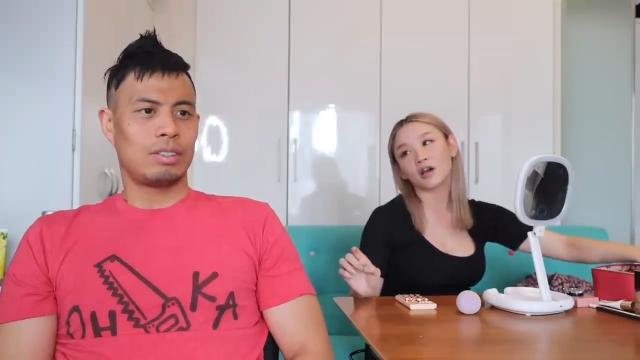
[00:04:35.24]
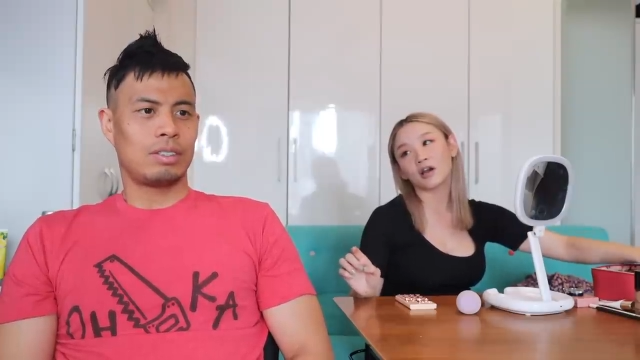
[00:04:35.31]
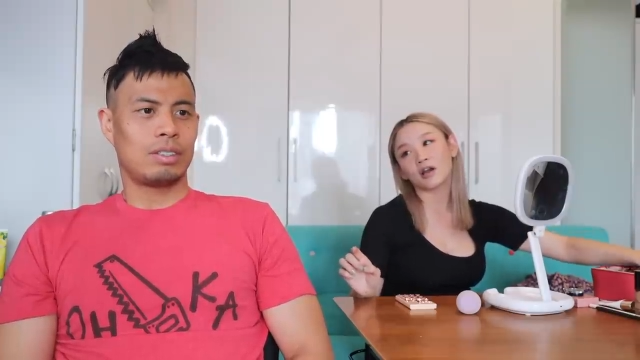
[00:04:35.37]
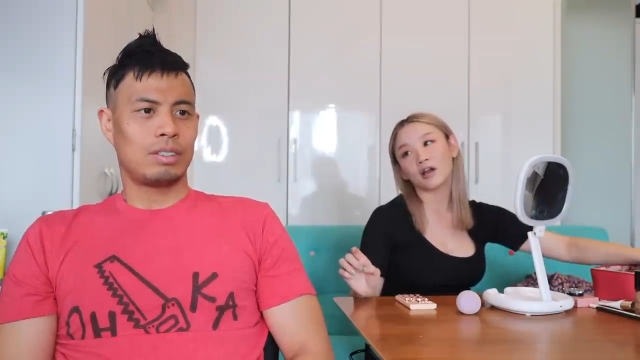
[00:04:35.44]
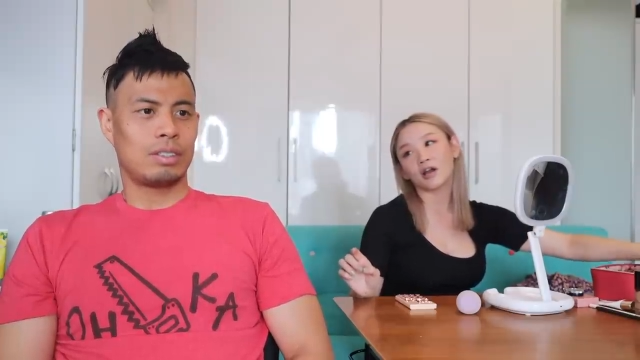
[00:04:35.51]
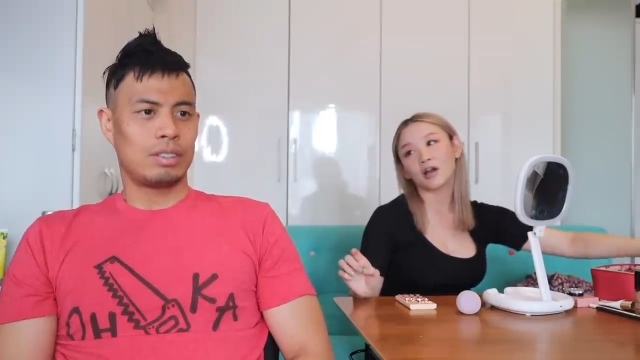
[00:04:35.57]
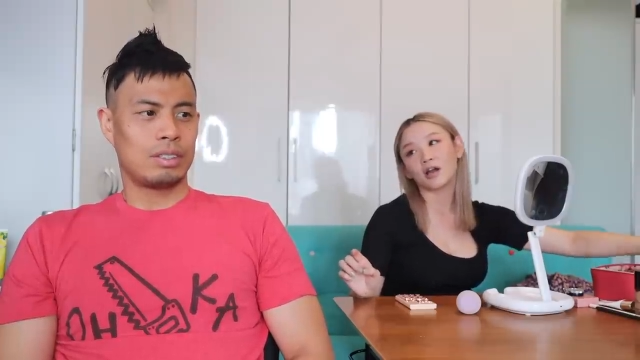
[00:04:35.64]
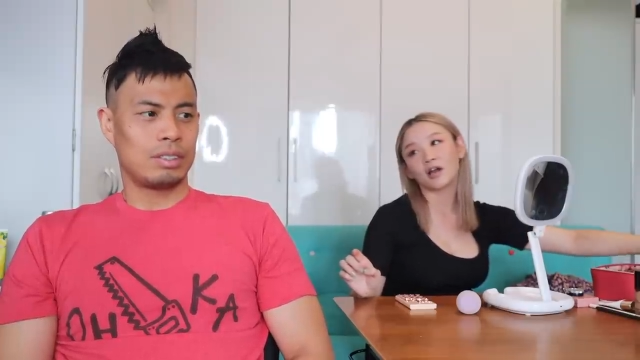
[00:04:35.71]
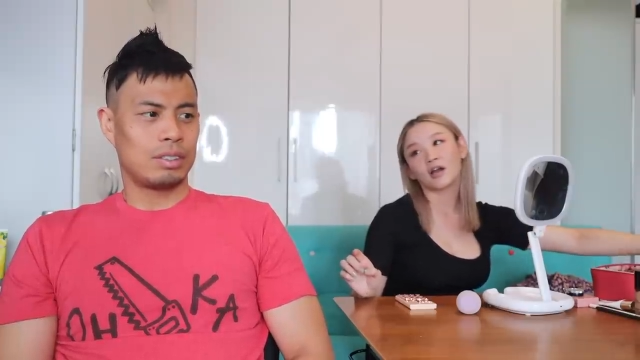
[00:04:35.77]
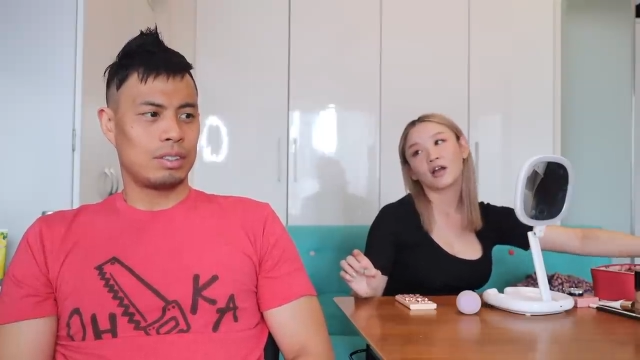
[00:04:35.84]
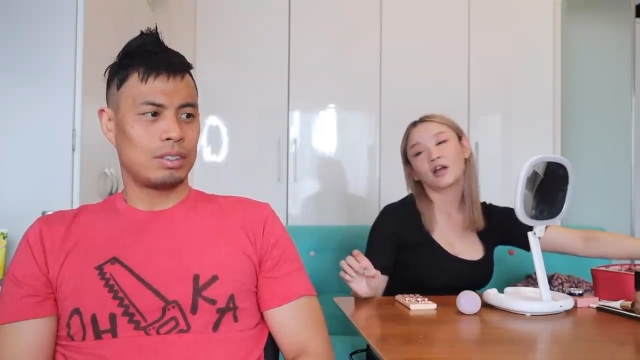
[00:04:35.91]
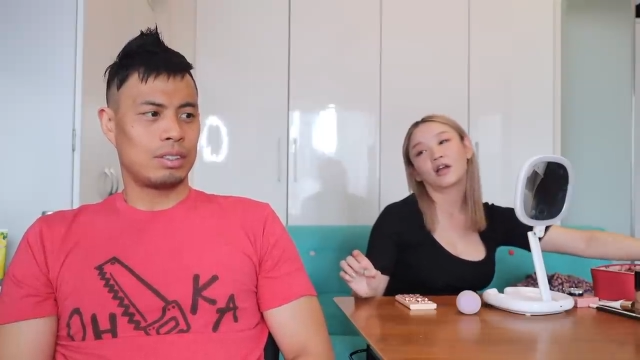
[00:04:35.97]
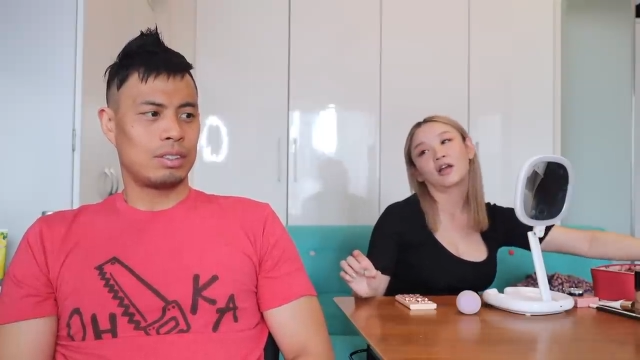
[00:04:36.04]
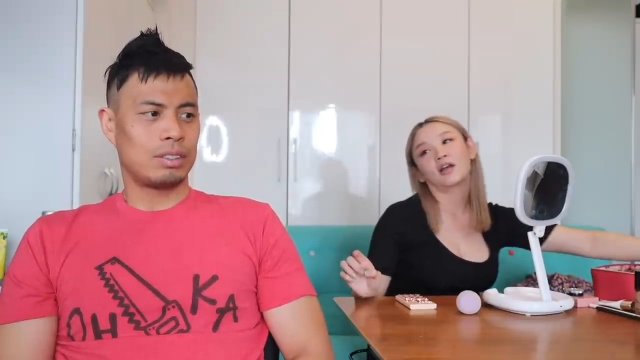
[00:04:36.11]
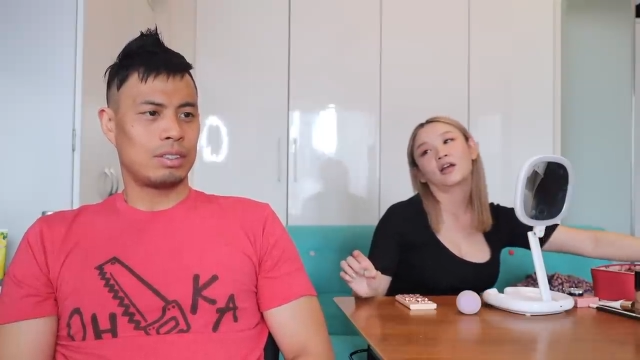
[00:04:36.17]

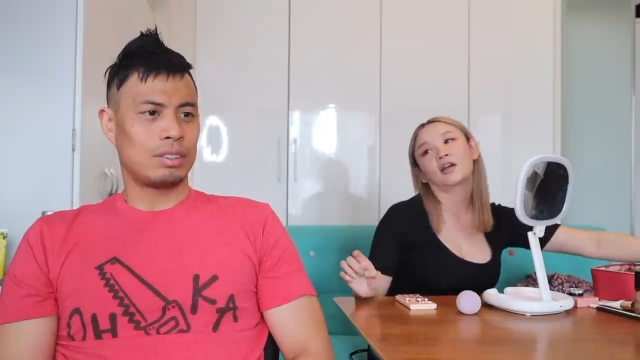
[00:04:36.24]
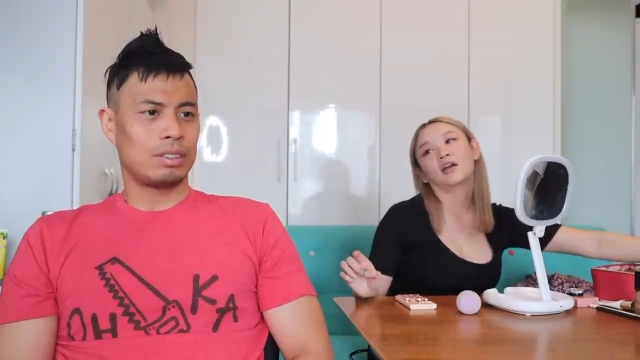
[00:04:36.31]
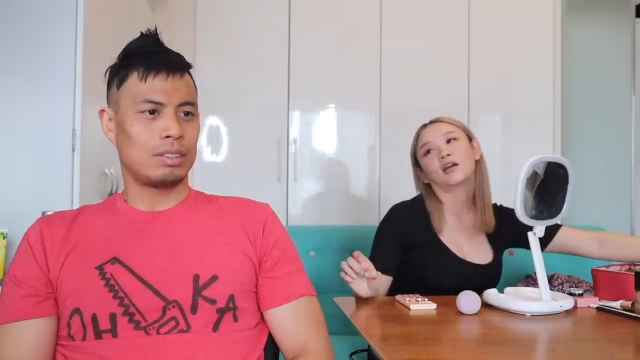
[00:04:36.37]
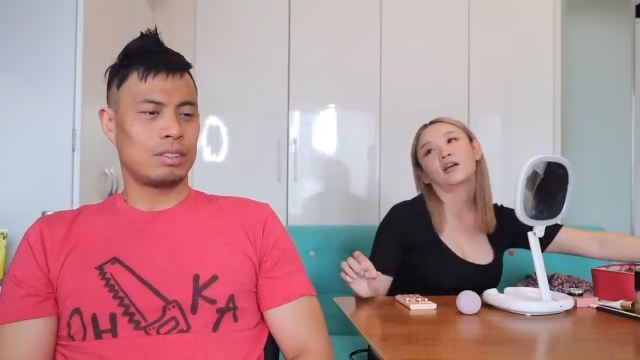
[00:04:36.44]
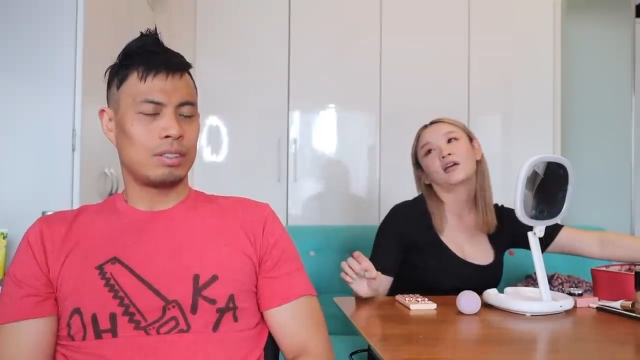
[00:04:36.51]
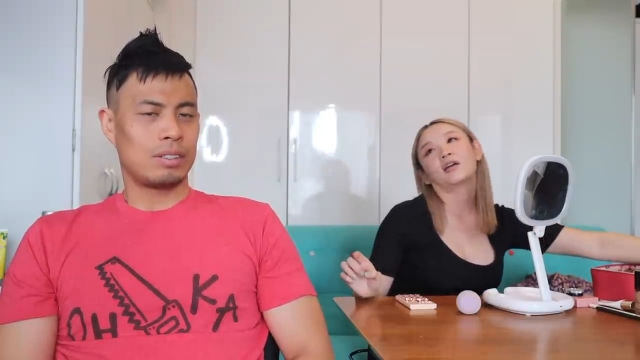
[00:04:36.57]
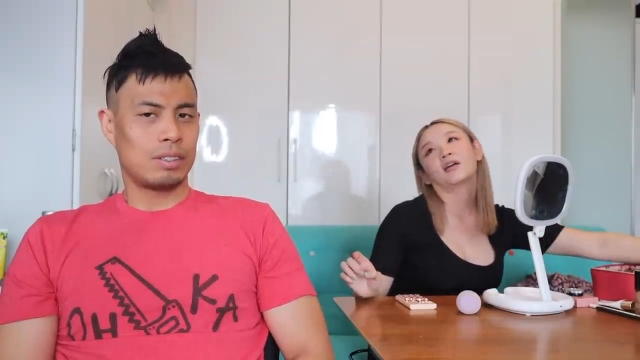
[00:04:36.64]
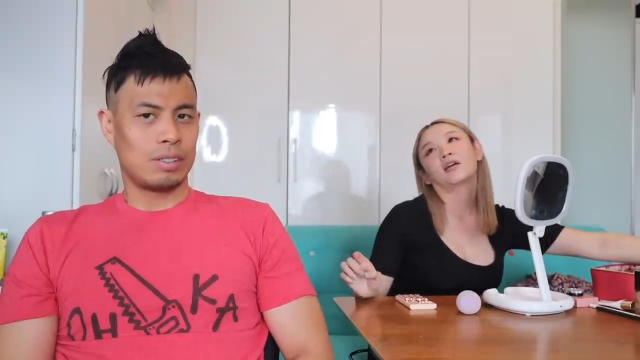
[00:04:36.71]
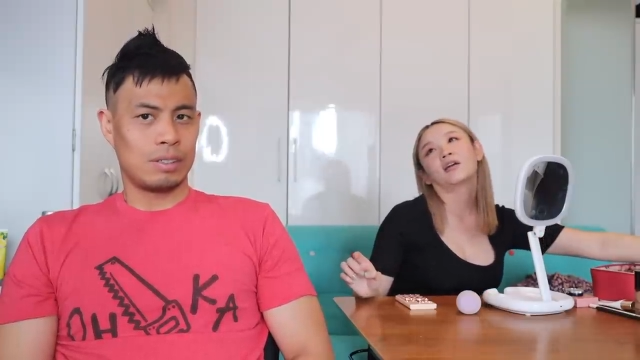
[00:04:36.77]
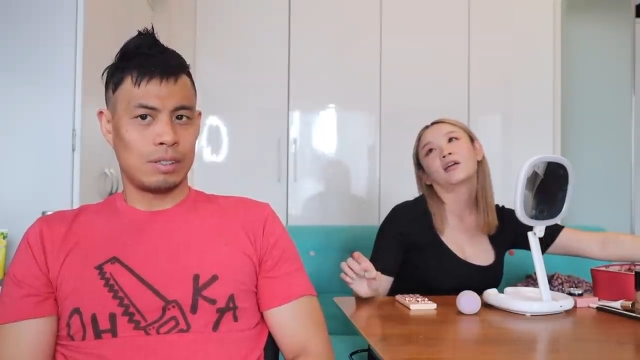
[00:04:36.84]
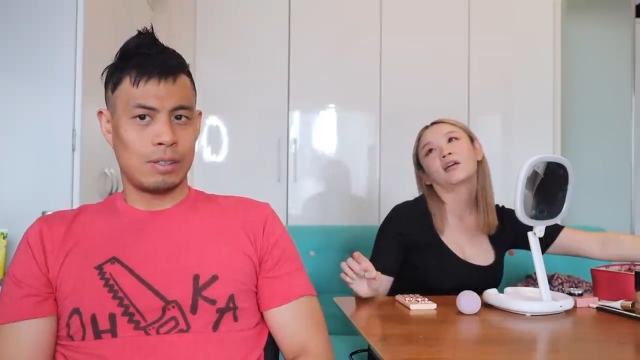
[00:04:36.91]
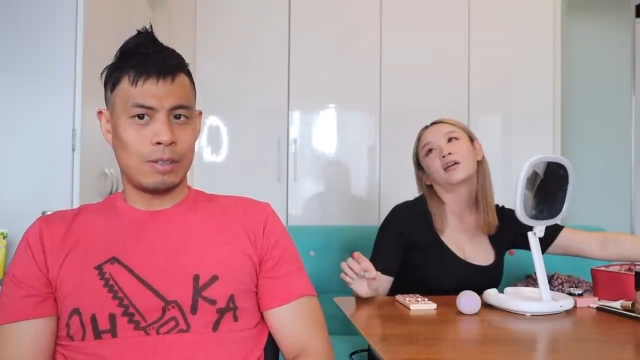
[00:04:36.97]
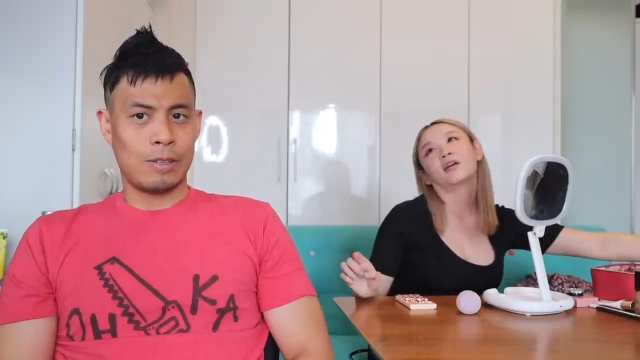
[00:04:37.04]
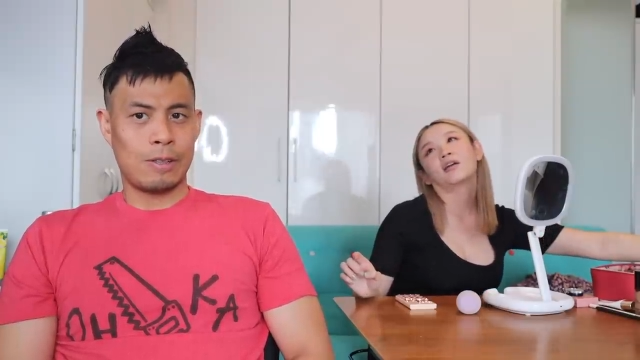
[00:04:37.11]
No one is speaking in this clip.